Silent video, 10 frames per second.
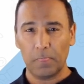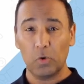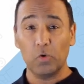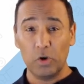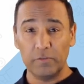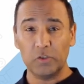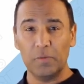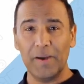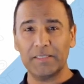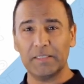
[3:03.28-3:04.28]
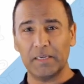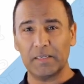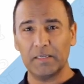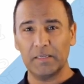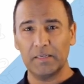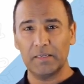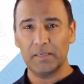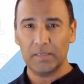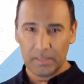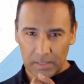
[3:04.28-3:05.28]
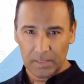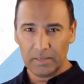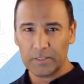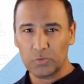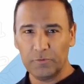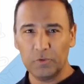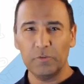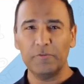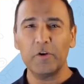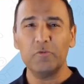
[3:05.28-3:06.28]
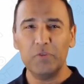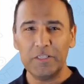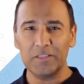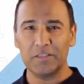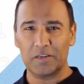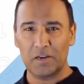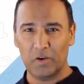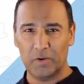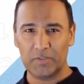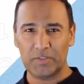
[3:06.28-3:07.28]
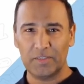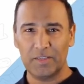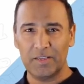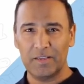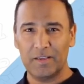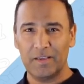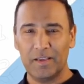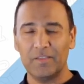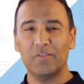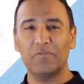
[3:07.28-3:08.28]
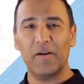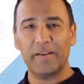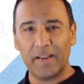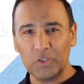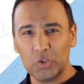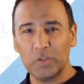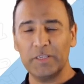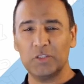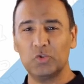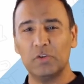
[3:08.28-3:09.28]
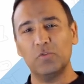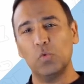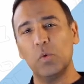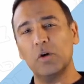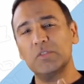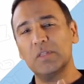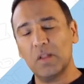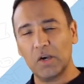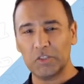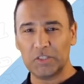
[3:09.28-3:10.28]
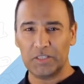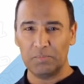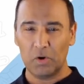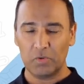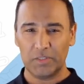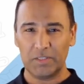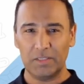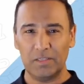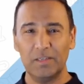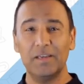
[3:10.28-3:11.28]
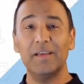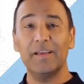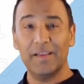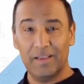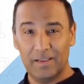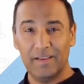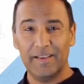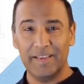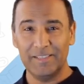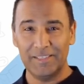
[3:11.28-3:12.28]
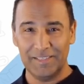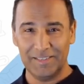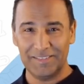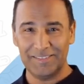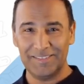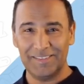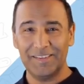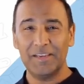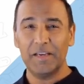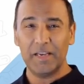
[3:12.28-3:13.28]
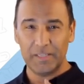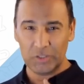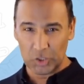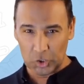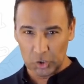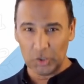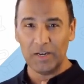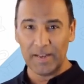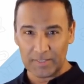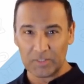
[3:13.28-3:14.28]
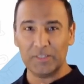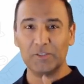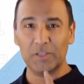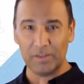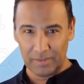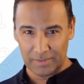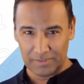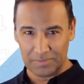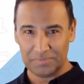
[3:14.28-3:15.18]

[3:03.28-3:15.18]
or overdramatic, let's review a very recent occurrence in the financial history of the world's largest democracy, India. It's a good lesson to learn.